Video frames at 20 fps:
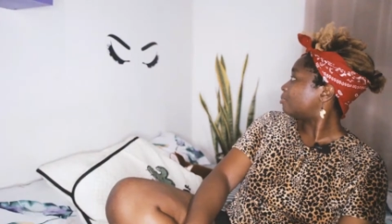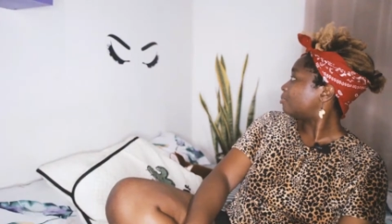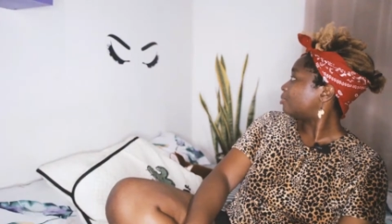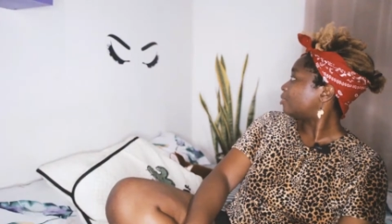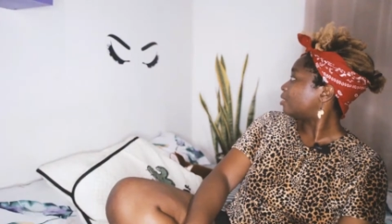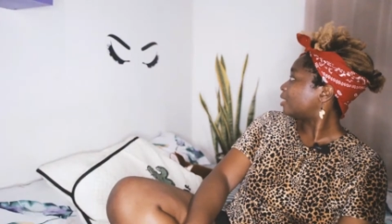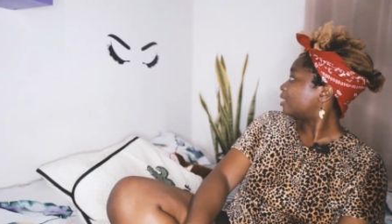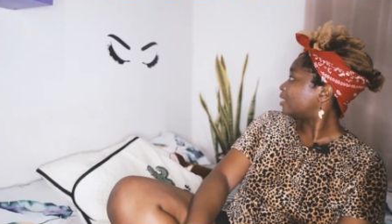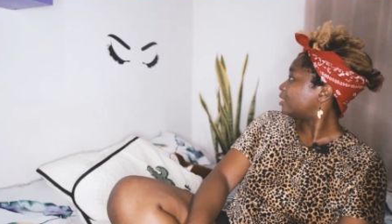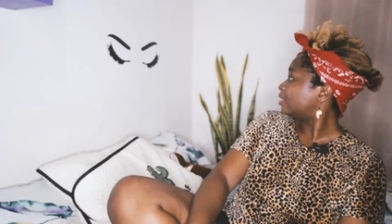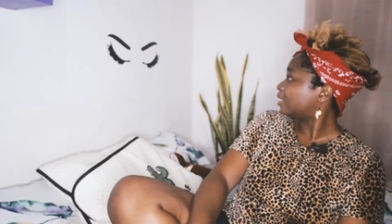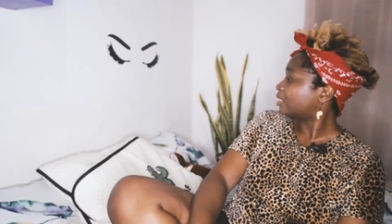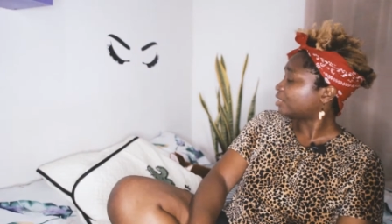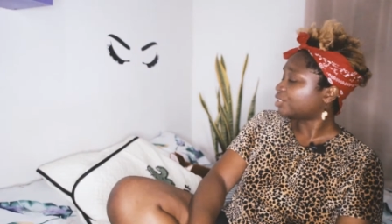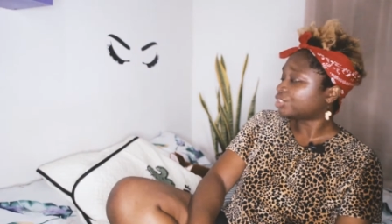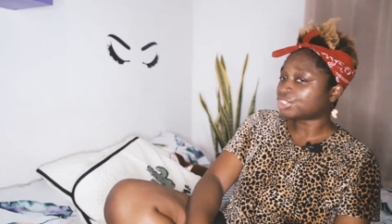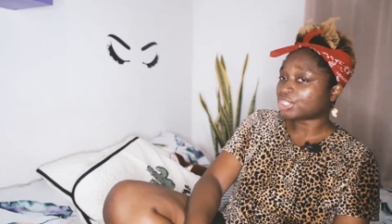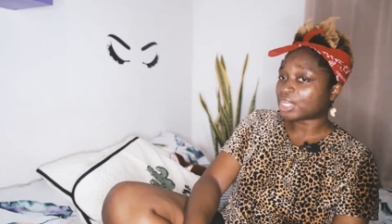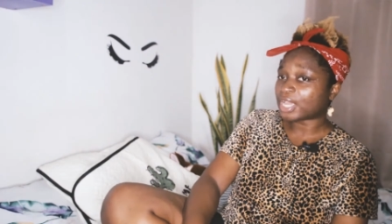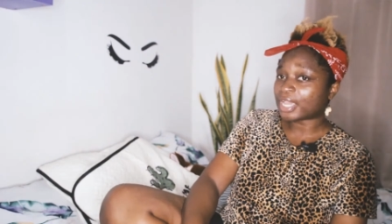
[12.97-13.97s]
blocking the
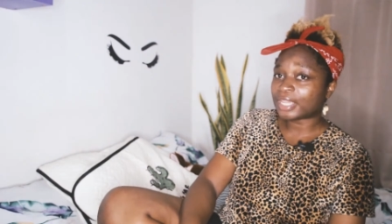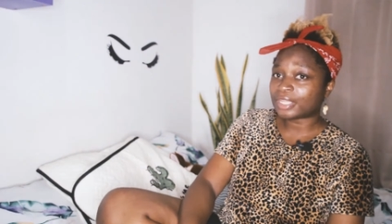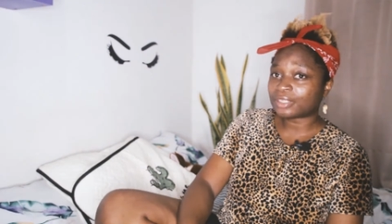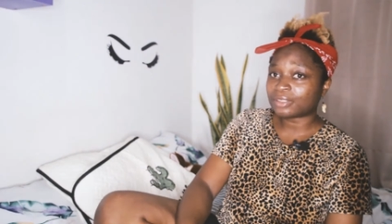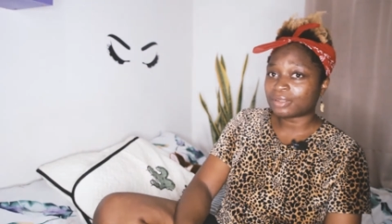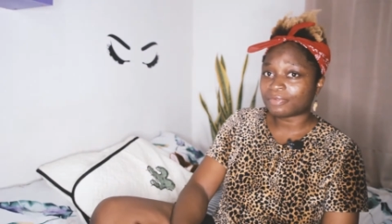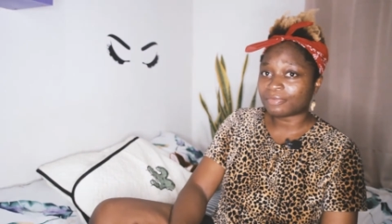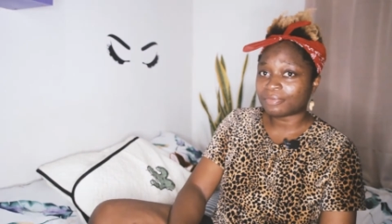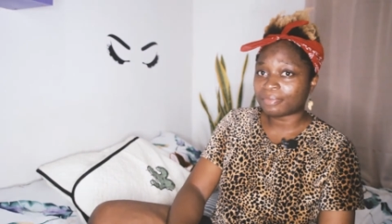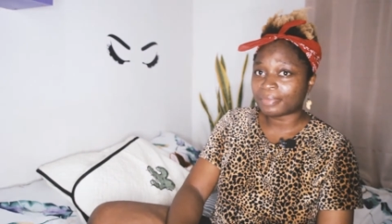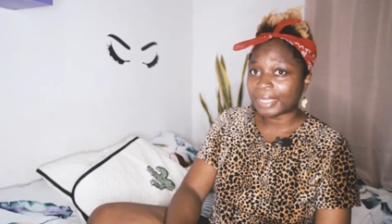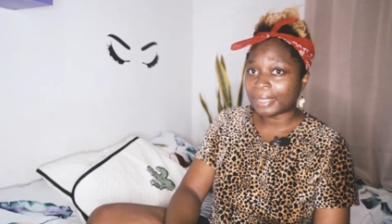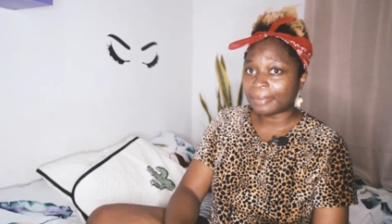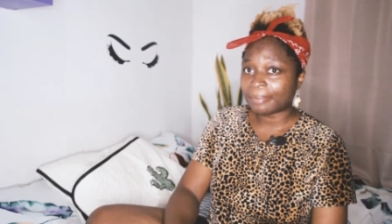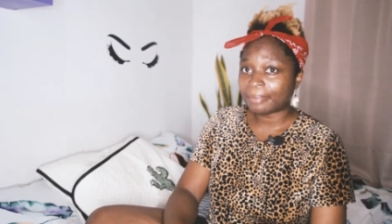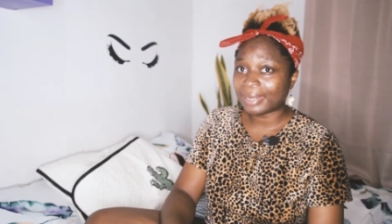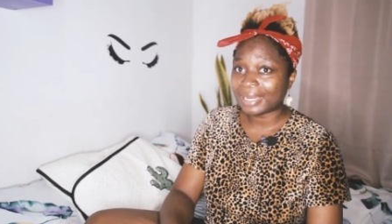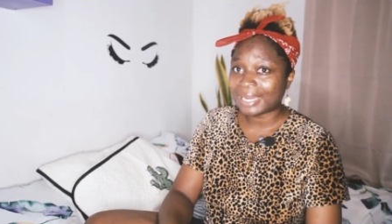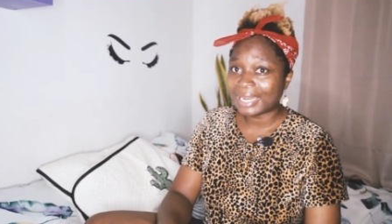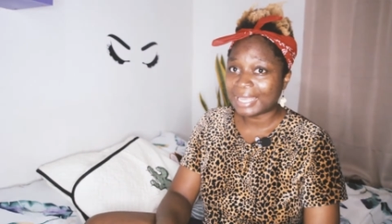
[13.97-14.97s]
shine of my
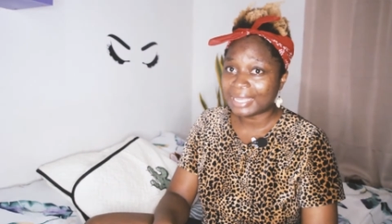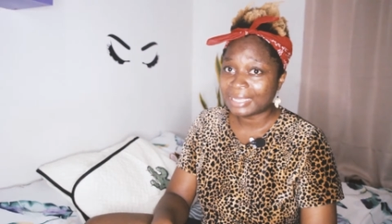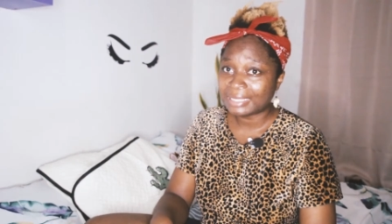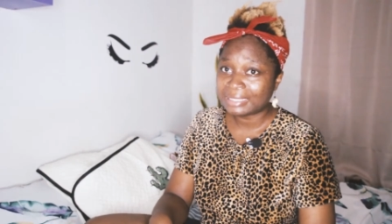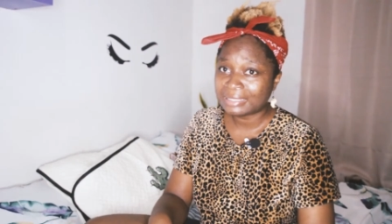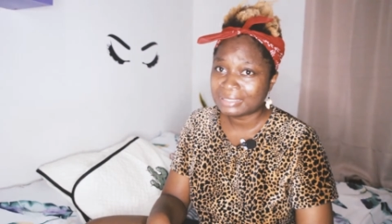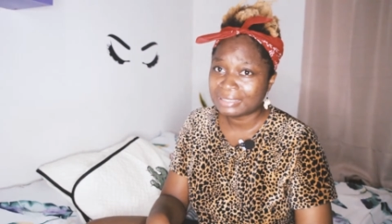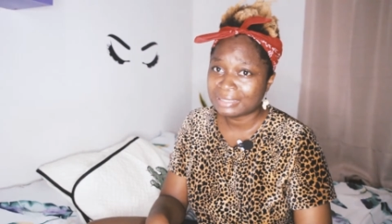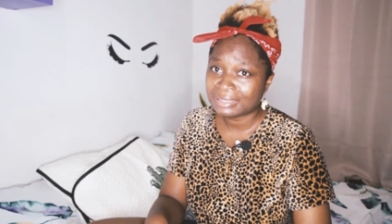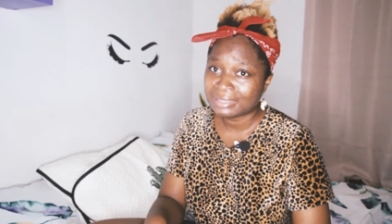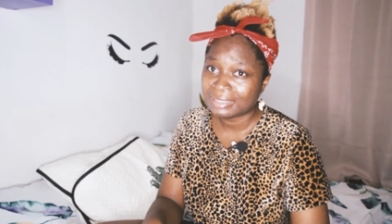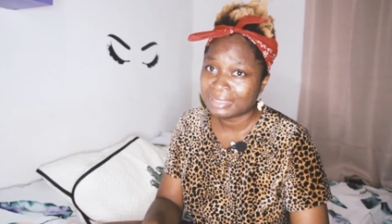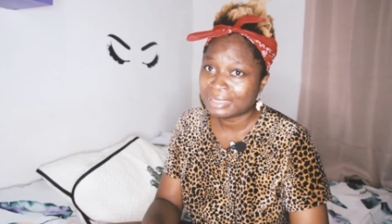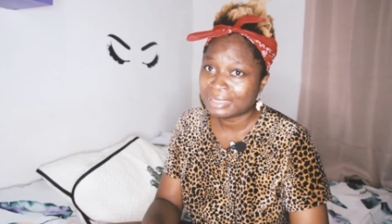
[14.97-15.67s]
plant.